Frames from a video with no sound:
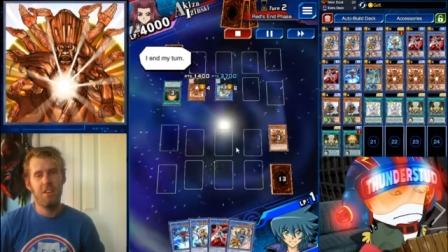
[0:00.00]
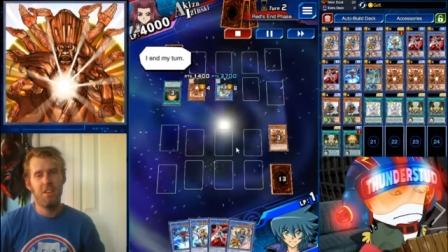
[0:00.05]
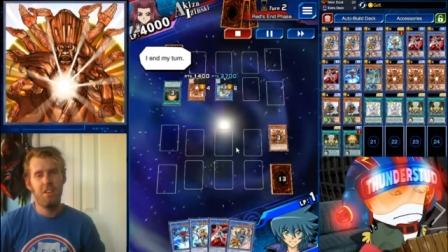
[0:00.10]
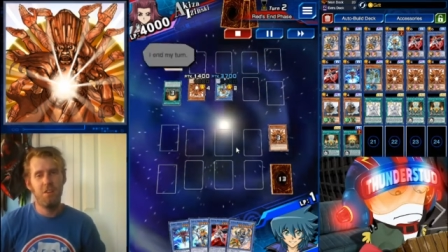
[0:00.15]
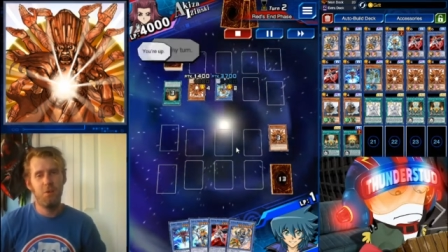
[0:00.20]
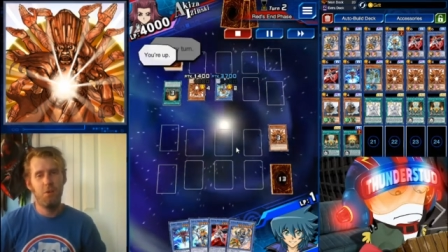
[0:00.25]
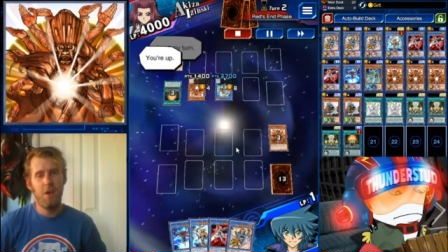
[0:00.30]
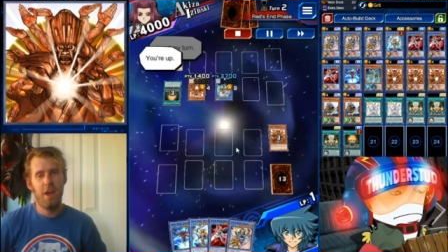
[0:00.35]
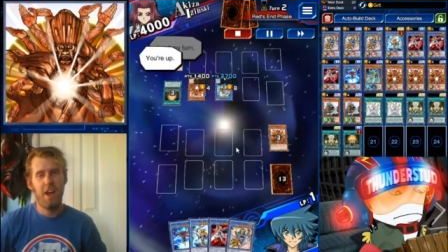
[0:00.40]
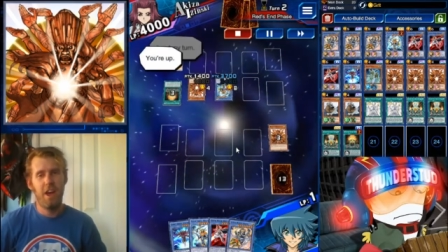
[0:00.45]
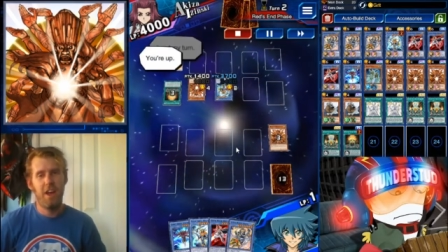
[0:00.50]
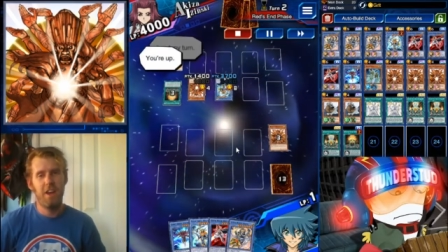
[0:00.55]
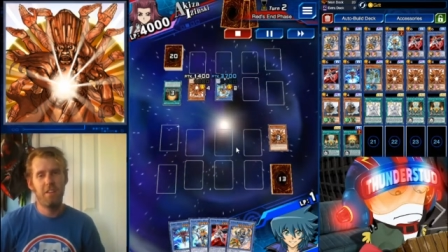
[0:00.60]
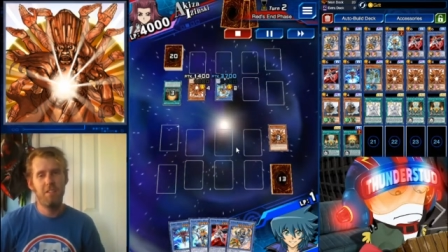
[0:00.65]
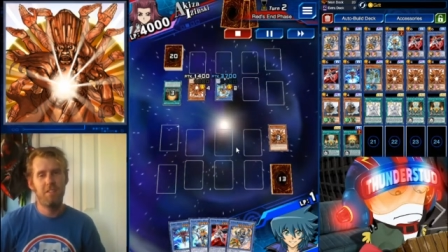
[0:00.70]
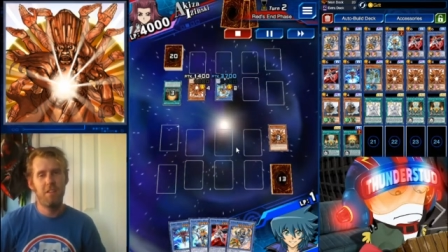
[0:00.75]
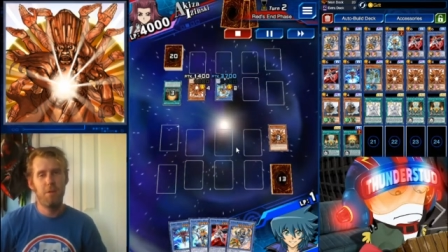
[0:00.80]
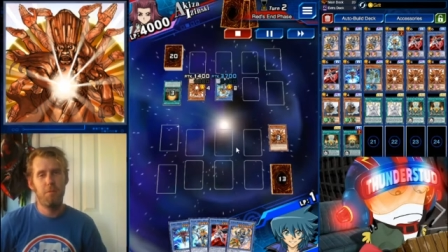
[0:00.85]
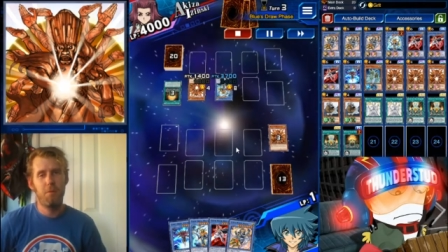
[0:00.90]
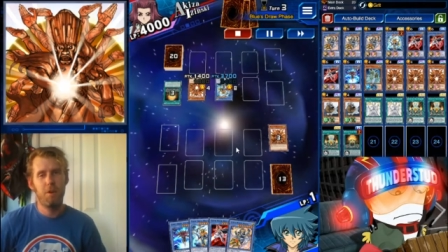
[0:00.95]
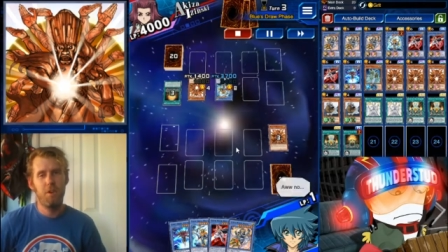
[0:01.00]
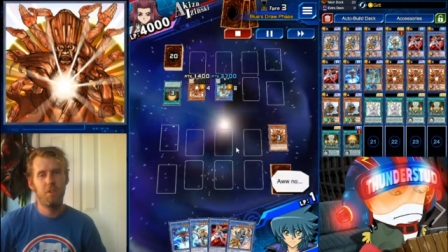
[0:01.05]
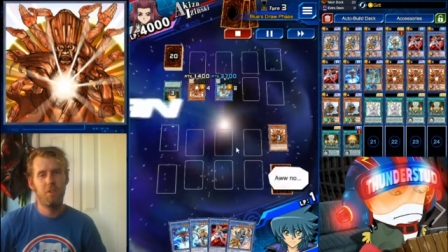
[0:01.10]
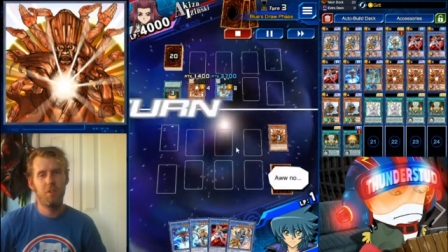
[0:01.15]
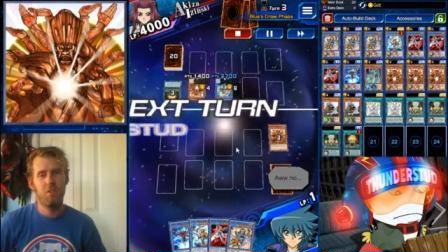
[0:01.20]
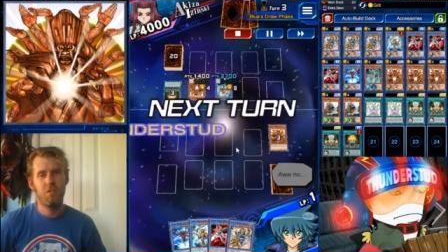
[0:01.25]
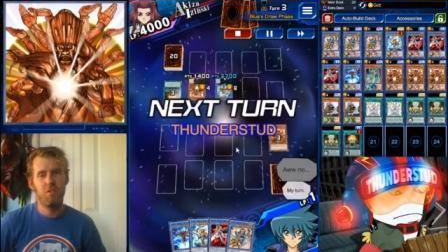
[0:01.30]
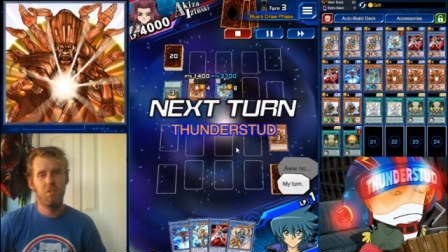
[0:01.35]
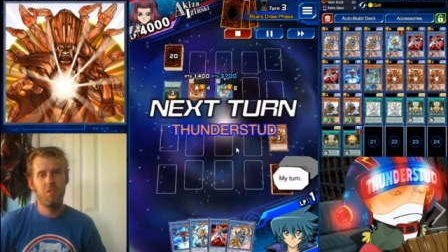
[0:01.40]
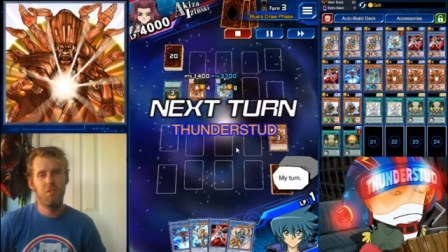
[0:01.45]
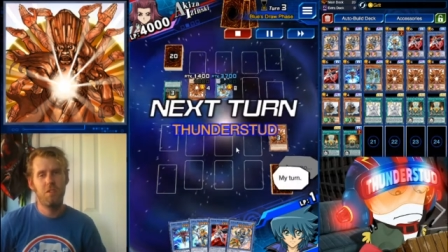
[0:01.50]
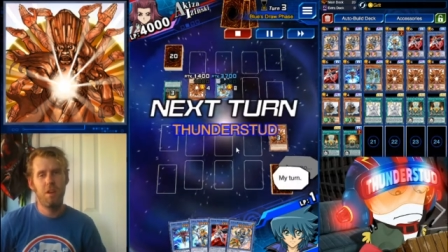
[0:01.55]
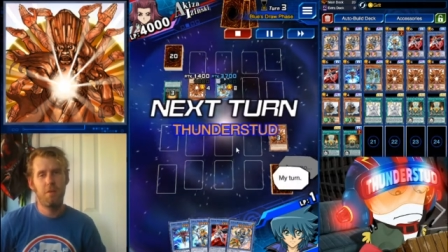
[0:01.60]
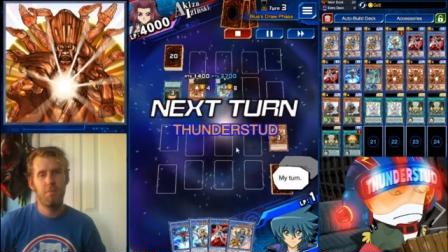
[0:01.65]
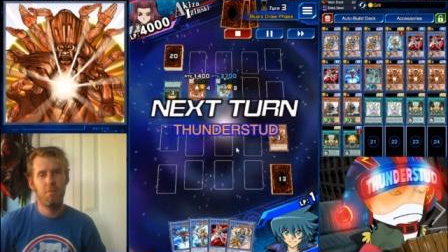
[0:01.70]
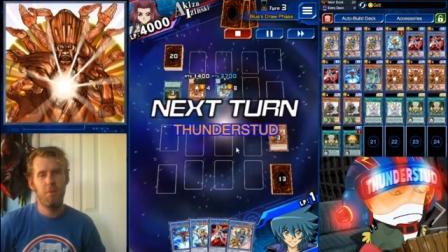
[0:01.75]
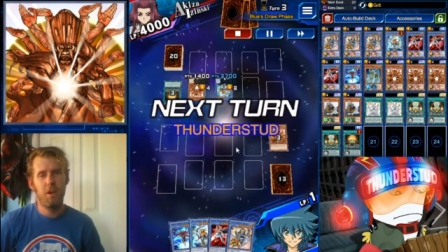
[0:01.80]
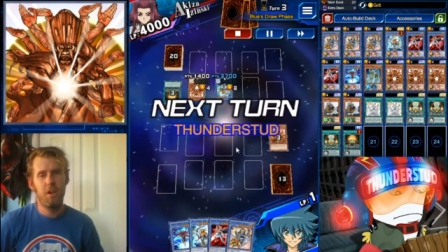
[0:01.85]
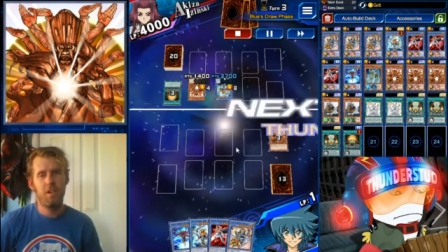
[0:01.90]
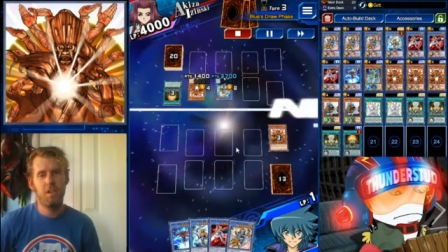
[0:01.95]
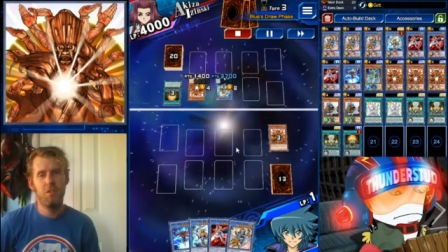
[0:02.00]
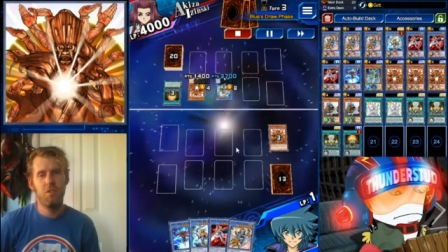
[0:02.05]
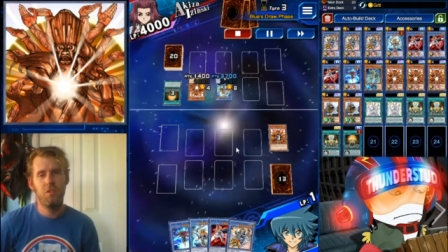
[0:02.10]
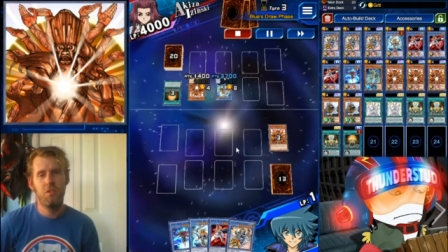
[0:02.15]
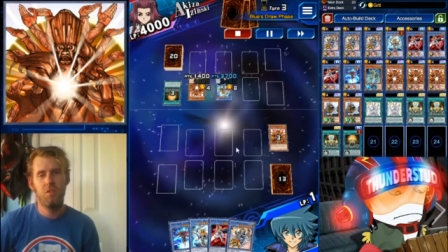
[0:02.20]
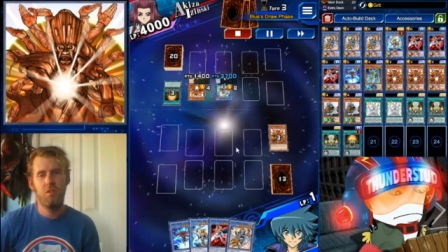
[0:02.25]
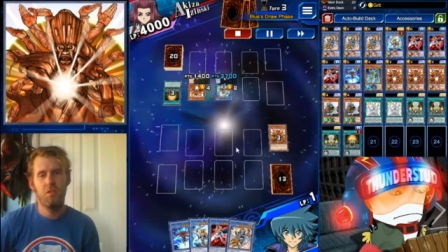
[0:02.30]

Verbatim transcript: You had Cyber Angels or Cyber Angels.